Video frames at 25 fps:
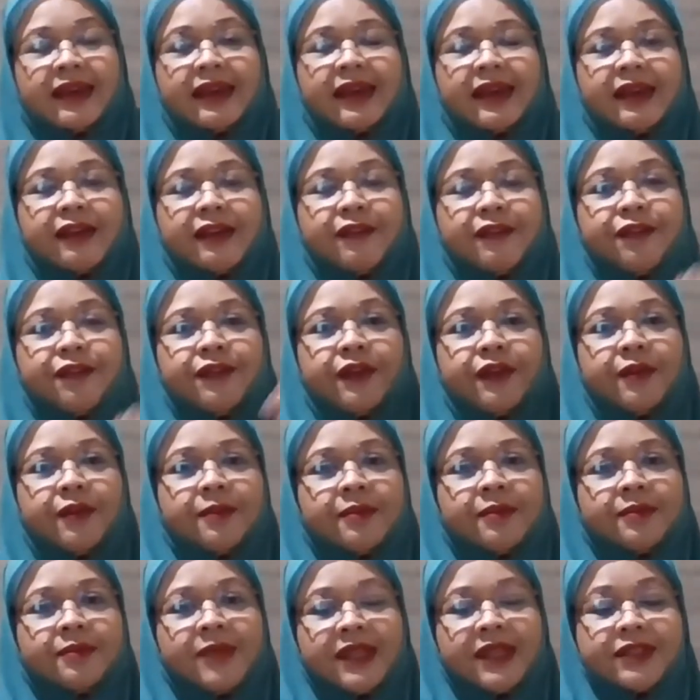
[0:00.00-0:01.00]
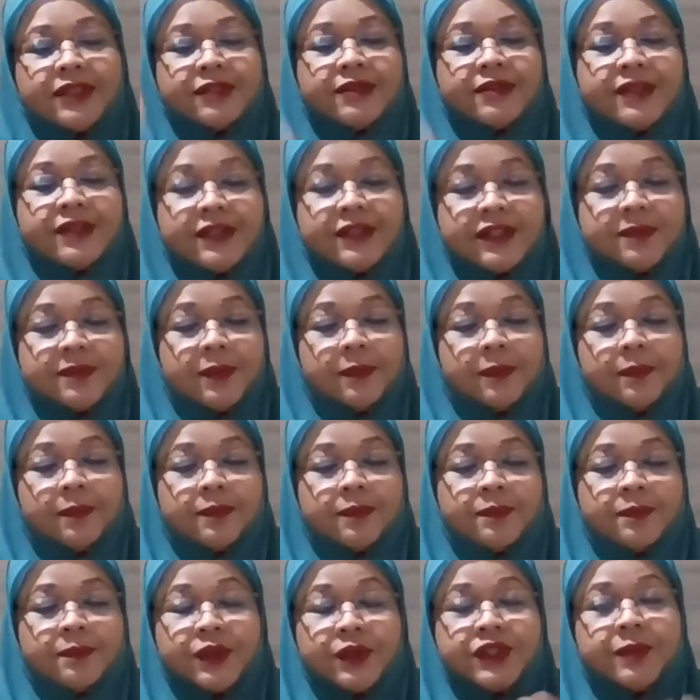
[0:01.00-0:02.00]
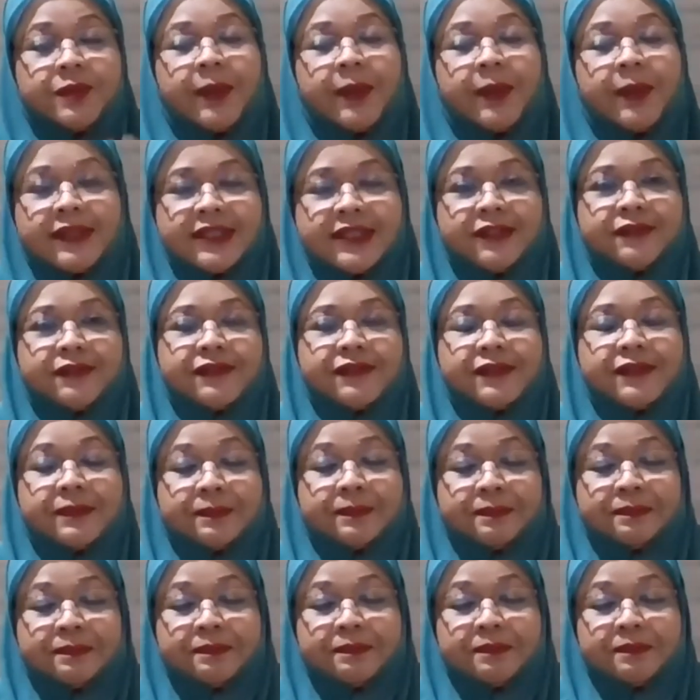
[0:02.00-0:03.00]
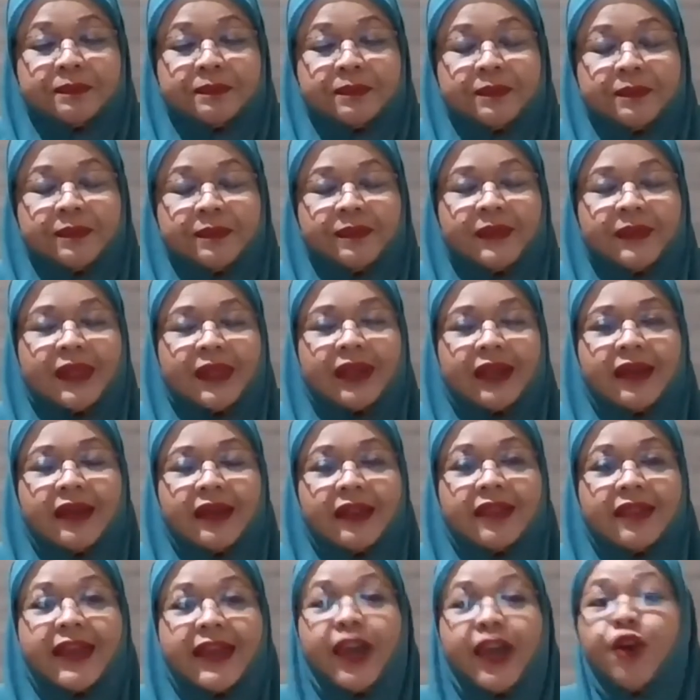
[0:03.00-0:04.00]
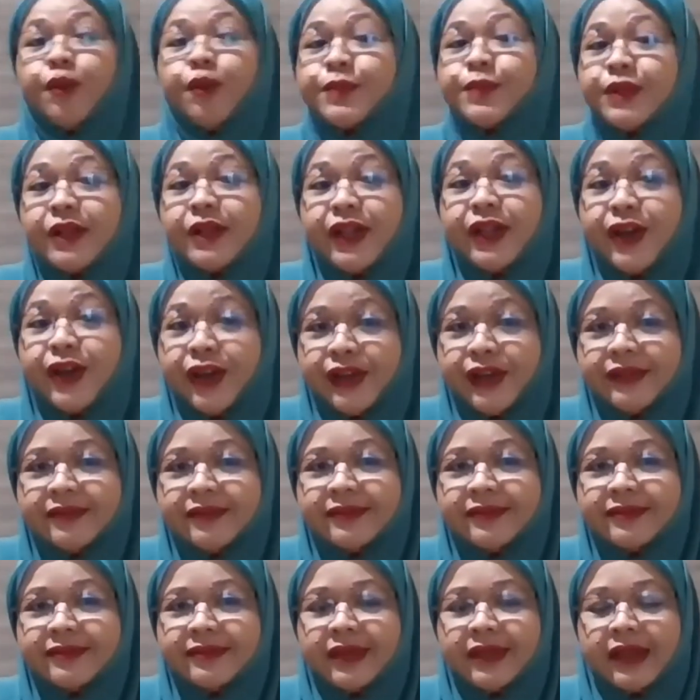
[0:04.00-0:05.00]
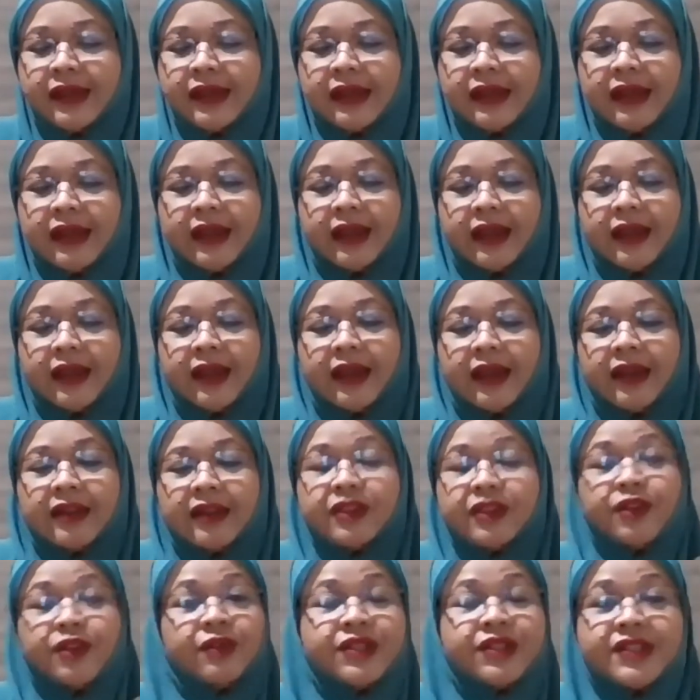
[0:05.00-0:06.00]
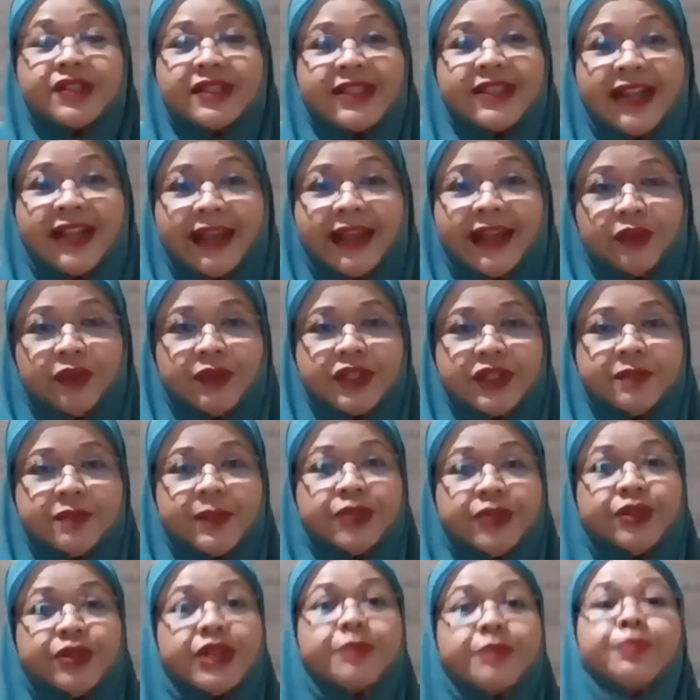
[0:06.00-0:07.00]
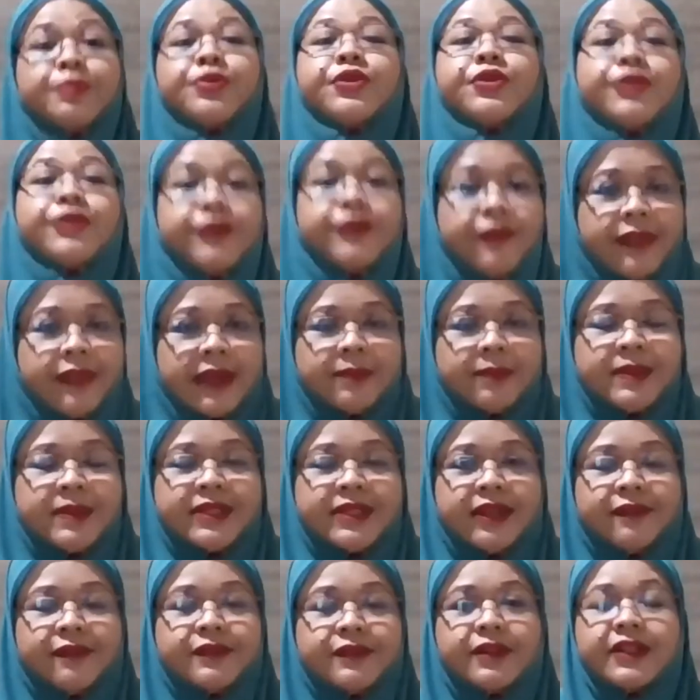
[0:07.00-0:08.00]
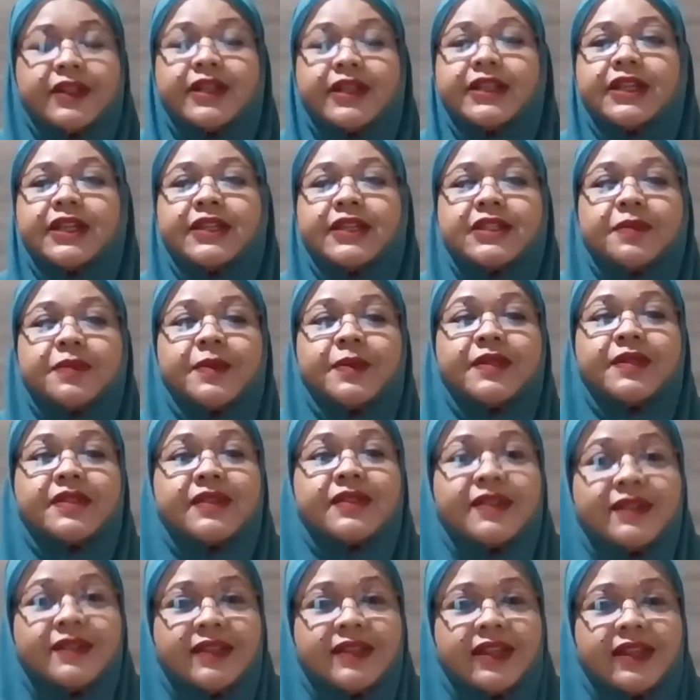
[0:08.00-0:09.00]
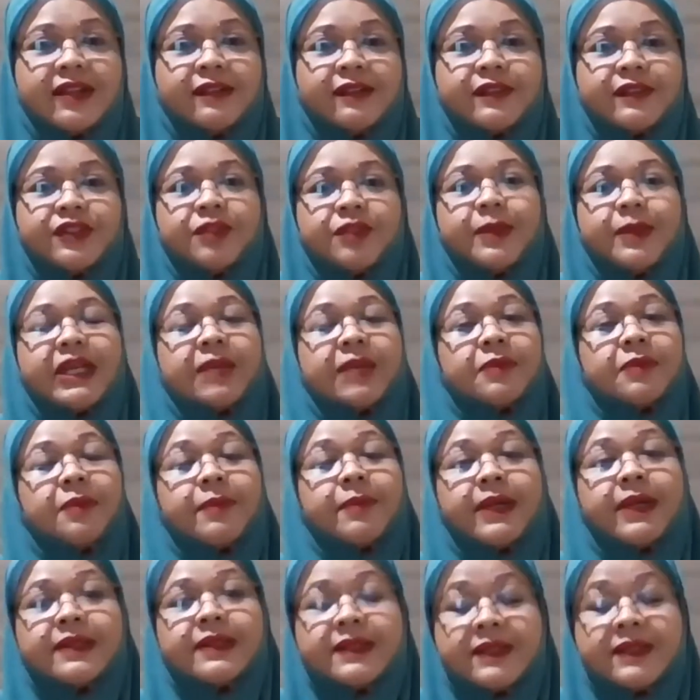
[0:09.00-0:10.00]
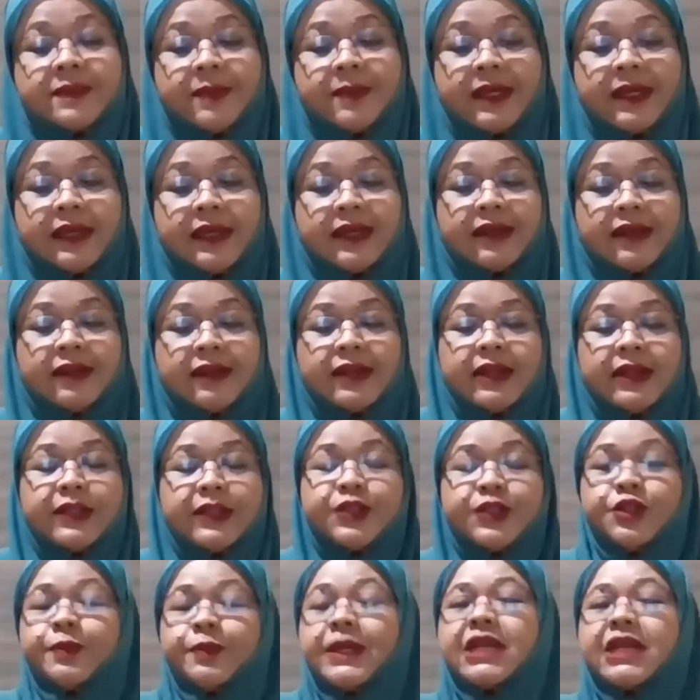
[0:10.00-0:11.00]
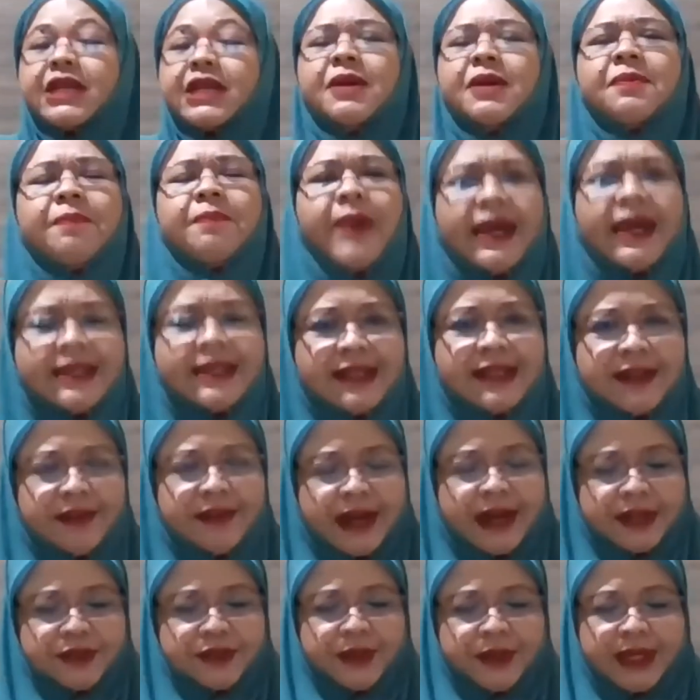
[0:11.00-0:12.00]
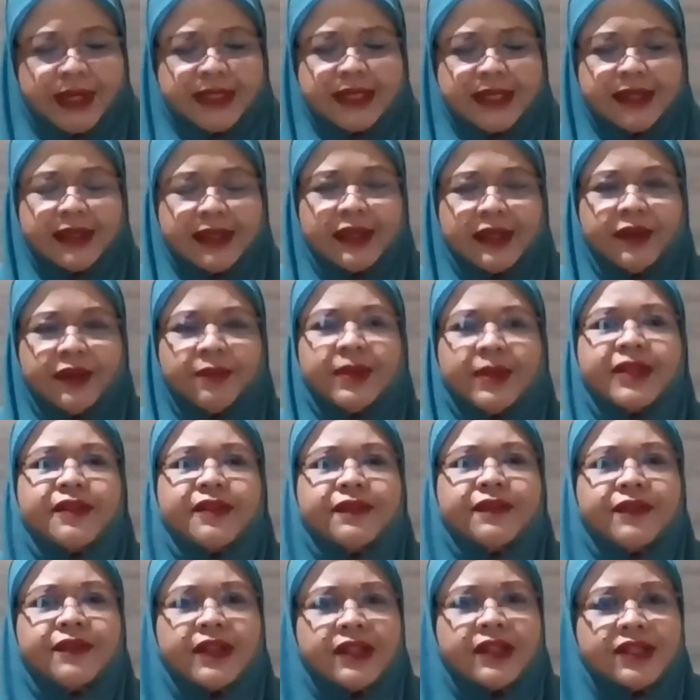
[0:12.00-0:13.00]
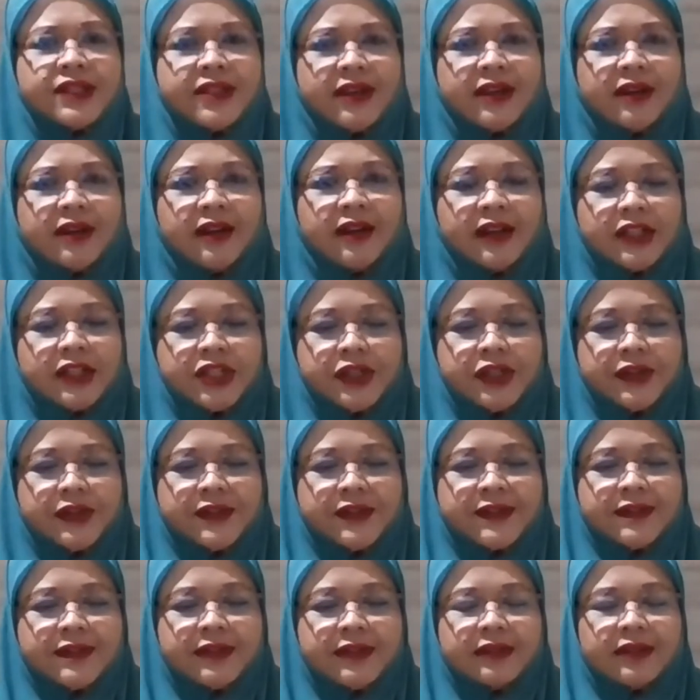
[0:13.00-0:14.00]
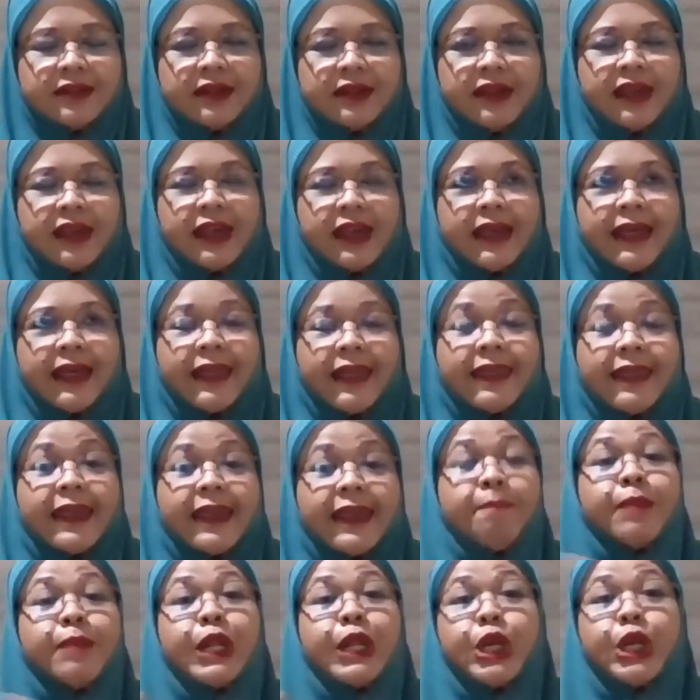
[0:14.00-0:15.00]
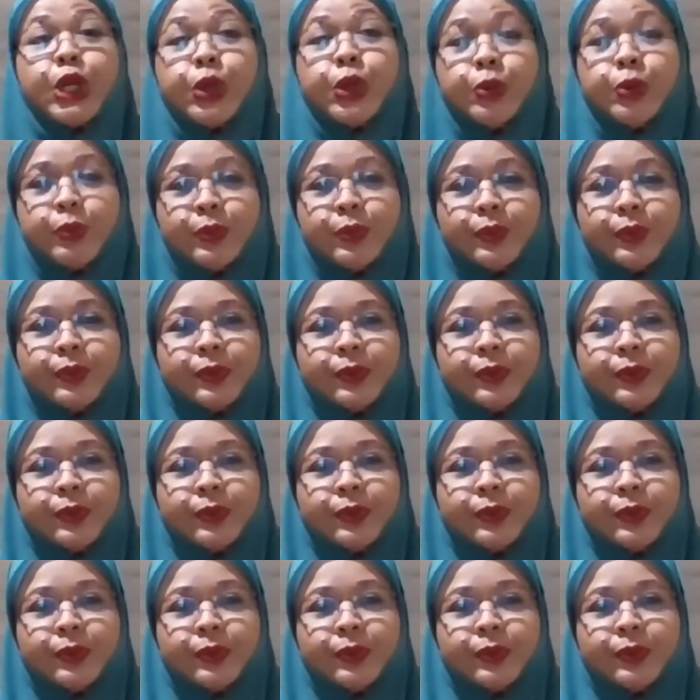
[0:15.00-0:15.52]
From my students' perspective, they hope to learn not just language, but to improve themselves, to learn interpersonal skills, to become a better speaker, to become a better graduate when they finish their college years. They bloom